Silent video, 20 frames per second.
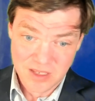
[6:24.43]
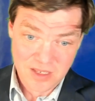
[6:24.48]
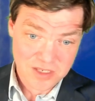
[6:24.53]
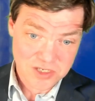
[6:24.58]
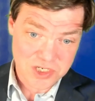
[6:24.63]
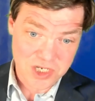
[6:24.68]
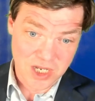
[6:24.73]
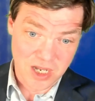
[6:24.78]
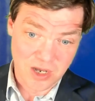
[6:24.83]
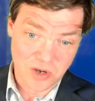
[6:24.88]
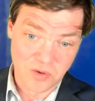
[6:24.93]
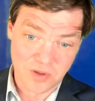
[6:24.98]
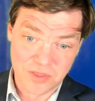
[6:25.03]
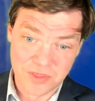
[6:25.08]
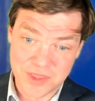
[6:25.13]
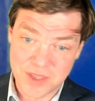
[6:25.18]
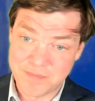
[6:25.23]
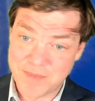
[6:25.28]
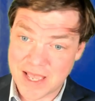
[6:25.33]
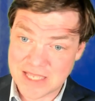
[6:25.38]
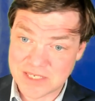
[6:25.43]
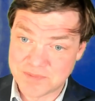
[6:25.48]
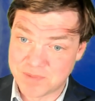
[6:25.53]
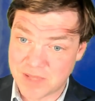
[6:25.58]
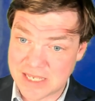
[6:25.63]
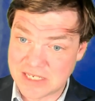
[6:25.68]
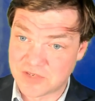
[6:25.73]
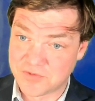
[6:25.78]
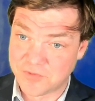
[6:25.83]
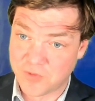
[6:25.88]
So the best
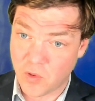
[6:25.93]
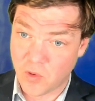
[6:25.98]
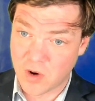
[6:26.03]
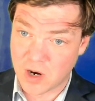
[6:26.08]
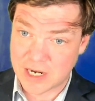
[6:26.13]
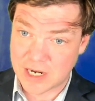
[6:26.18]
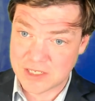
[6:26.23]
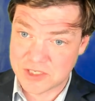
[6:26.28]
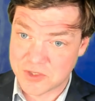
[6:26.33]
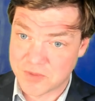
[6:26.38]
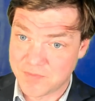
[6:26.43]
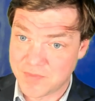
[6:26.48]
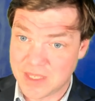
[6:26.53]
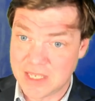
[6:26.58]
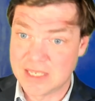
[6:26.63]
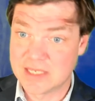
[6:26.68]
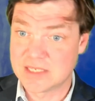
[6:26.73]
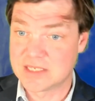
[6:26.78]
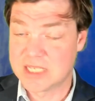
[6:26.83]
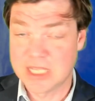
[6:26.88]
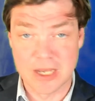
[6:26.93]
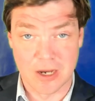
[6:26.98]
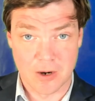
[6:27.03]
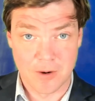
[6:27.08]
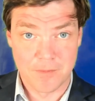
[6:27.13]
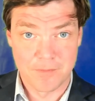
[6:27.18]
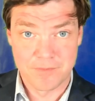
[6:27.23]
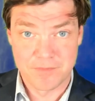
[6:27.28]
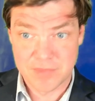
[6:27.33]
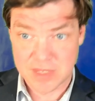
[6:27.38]
place for it is here,
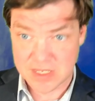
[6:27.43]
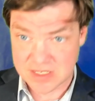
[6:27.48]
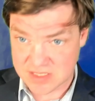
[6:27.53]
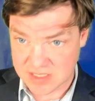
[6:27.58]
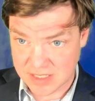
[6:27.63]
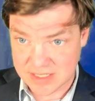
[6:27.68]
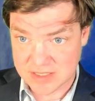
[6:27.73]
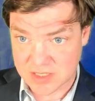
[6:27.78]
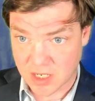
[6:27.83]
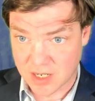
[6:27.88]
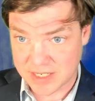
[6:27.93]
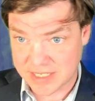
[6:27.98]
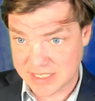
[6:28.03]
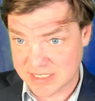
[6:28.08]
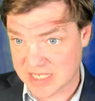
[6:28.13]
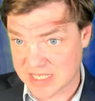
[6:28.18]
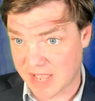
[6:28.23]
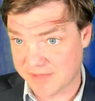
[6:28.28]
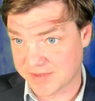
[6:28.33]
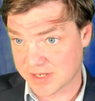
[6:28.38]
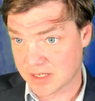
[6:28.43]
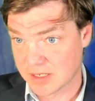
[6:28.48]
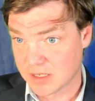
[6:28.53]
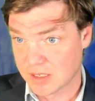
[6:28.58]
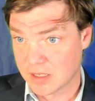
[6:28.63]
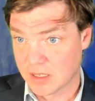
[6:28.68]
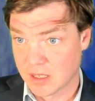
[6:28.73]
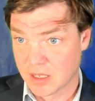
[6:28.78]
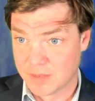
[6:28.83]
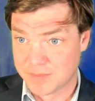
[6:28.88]
is on e7.
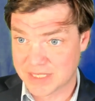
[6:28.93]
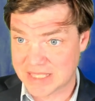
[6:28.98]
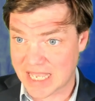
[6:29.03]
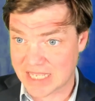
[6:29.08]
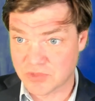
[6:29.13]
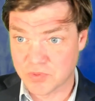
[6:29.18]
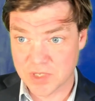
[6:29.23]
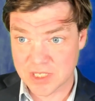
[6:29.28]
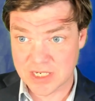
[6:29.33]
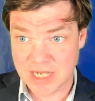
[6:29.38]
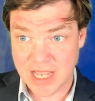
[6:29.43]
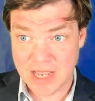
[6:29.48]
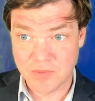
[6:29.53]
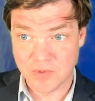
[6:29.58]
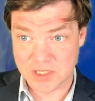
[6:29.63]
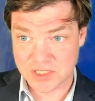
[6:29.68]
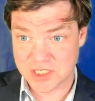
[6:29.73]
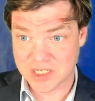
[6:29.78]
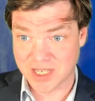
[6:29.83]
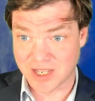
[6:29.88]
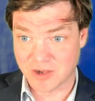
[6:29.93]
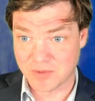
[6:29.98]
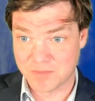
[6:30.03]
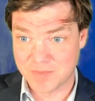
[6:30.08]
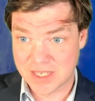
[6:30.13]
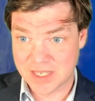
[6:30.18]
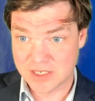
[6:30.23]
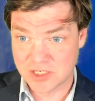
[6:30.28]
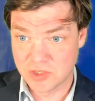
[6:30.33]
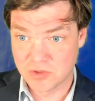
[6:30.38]
But that's where the knight wants to go
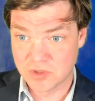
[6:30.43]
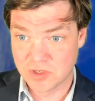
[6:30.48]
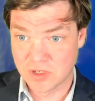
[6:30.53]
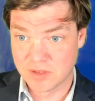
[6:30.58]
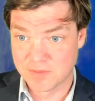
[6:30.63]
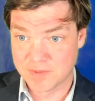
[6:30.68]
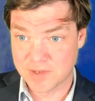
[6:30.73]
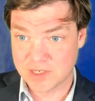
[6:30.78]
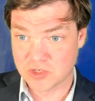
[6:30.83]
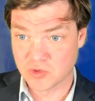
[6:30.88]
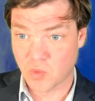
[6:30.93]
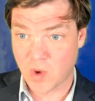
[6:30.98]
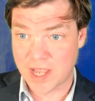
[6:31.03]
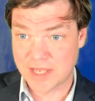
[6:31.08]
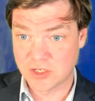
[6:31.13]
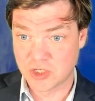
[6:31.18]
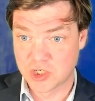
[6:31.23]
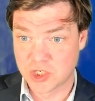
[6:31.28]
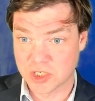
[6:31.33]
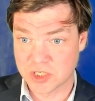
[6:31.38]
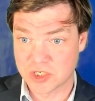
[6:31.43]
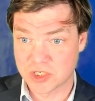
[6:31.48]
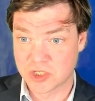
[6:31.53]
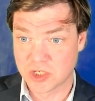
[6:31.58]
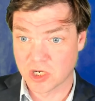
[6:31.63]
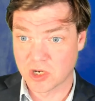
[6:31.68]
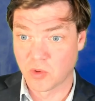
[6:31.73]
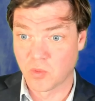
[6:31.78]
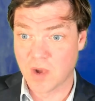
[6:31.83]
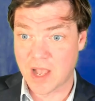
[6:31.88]
because white just
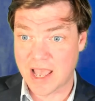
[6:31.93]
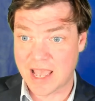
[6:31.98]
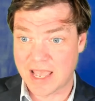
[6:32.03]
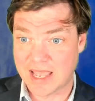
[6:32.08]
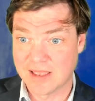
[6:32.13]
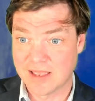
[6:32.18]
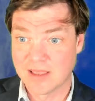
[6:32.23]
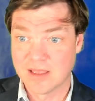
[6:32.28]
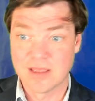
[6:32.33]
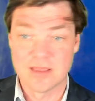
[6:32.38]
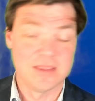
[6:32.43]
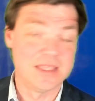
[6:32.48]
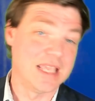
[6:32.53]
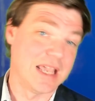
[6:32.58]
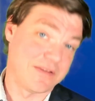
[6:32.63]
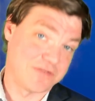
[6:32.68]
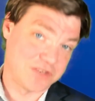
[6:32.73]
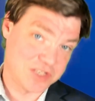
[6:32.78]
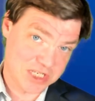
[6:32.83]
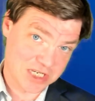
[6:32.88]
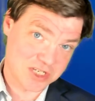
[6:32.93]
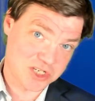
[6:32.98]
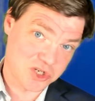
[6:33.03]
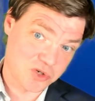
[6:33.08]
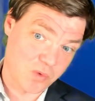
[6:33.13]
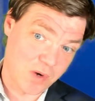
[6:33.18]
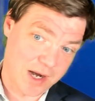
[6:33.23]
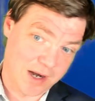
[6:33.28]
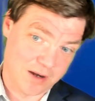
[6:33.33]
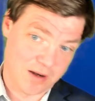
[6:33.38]
took away the f6
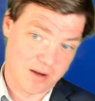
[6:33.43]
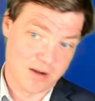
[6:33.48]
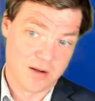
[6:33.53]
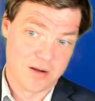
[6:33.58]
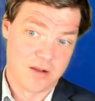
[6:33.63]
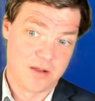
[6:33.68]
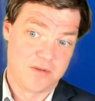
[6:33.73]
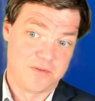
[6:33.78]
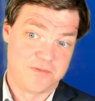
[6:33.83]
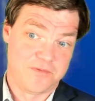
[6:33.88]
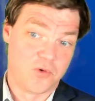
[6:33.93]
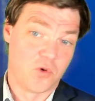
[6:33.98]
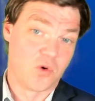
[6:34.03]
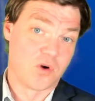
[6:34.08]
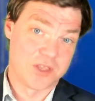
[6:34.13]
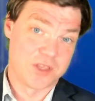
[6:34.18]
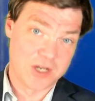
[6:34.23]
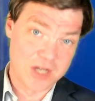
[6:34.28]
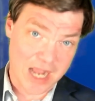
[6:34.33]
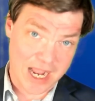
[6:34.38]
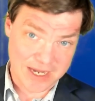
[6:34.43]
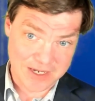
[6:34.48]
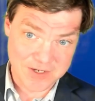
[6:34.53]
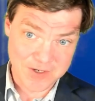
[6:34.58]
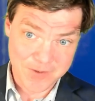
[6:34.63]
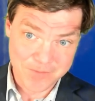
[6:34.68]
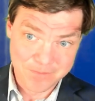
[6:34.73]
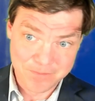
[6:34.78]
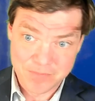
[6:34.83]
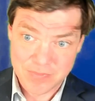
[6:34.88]
square for the knight.
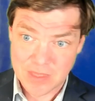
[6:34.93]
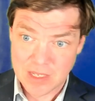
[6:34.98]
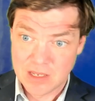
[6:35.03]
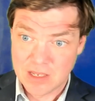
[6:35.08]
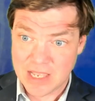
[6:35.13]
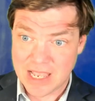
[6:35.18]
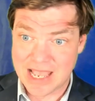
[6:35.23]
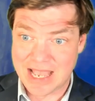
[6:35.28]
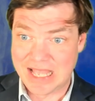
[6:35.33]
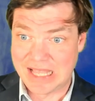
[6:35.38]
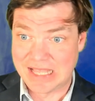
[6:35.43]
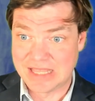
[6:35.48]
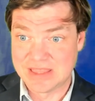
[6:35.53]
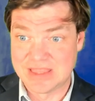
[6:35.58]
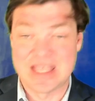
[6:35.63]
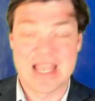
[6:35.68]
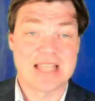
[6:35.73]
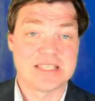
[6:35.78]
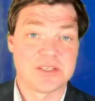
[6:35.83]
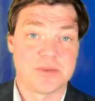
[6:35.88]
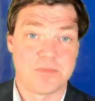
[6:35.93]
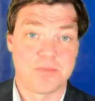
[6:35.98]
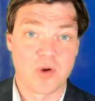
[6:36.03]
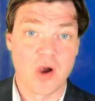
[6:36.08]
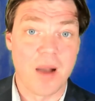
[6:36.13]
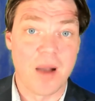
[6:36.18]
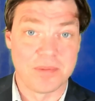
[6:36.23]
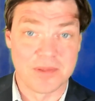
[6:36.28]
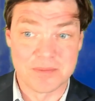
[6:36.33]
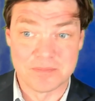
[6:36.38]
And that's a
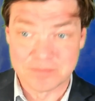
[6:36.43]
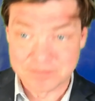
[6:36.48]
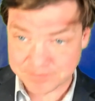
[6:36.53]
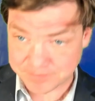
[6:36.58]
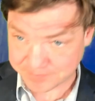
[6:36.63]
problem.